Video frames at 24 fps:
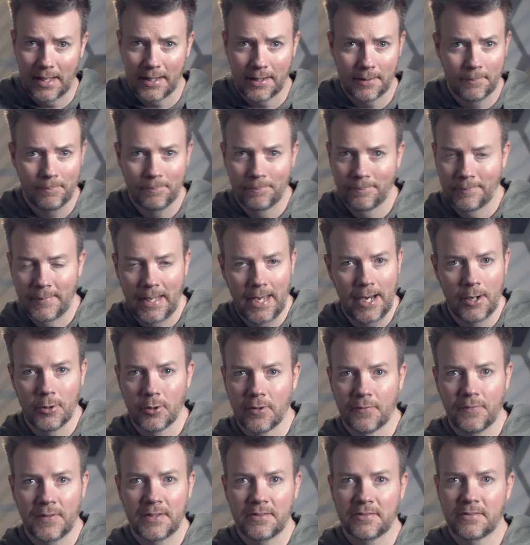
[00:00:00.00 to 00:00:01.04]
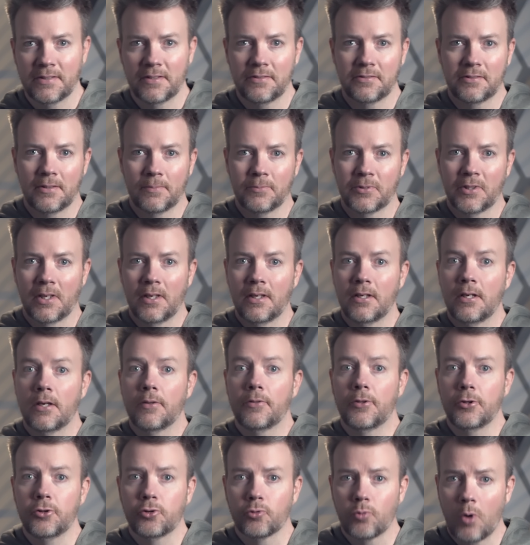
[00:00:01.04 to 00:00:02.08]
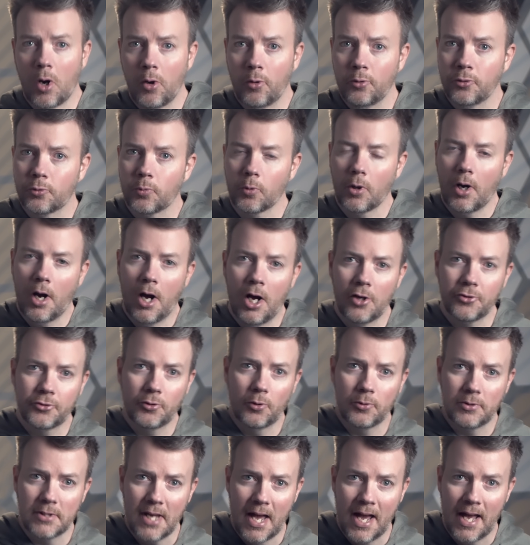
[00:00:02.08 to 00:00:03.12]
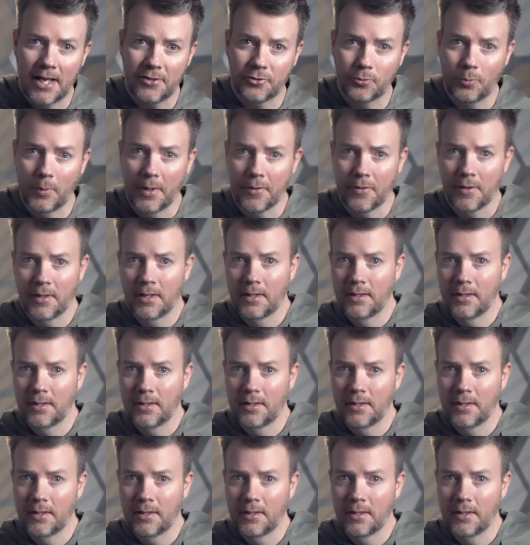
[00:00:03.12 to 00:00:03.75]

like air defense systems, the drones were also tasked with